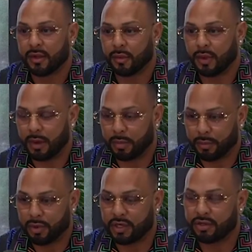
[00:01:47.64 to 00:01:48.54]
when I
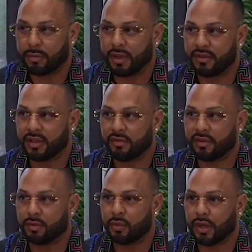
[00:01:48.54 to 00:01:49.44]
put pressure on myself
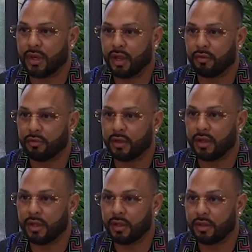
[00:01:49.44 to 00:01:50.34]
is when I
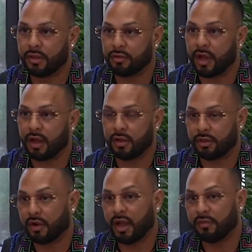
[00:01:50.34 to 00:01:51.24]
really thri-
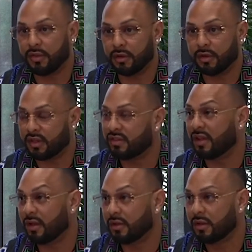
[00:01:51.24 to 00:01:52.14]
thrived and
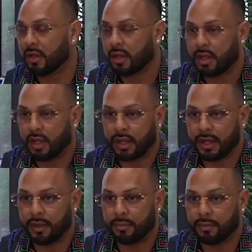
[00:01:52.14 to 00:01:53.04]
excelled.
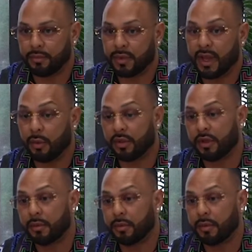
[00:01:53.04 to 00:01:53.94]
Um, now
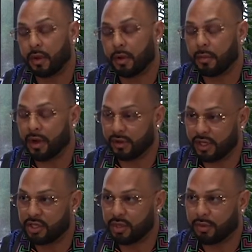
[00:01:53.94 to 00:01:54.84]
within my
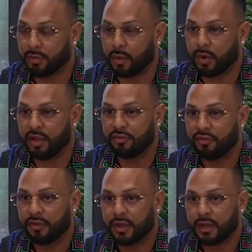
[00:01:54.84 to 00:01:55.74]
relationship with my
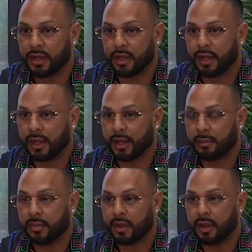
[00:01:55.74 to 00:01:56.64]
wife,
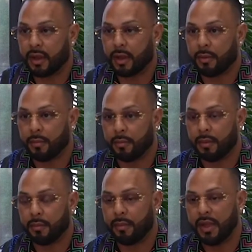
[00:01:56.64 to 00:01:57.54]
um,
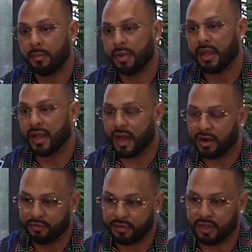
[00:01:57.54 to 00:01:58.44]
me being
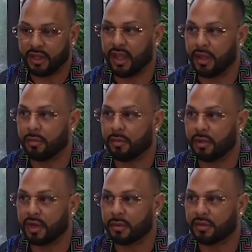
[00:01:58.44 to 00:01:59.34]
out of the game
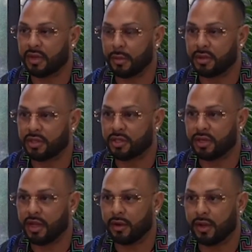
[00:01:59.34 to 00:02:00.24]
when it comes to
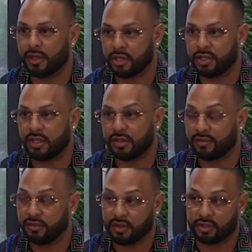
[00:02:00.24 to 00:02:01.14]
competition now, and she
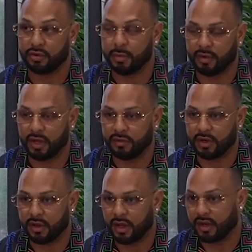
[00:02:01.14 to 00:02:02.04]
is extremely
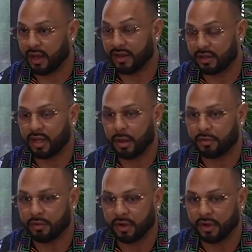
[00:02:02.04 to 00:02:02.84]
relevant uh, and at the top of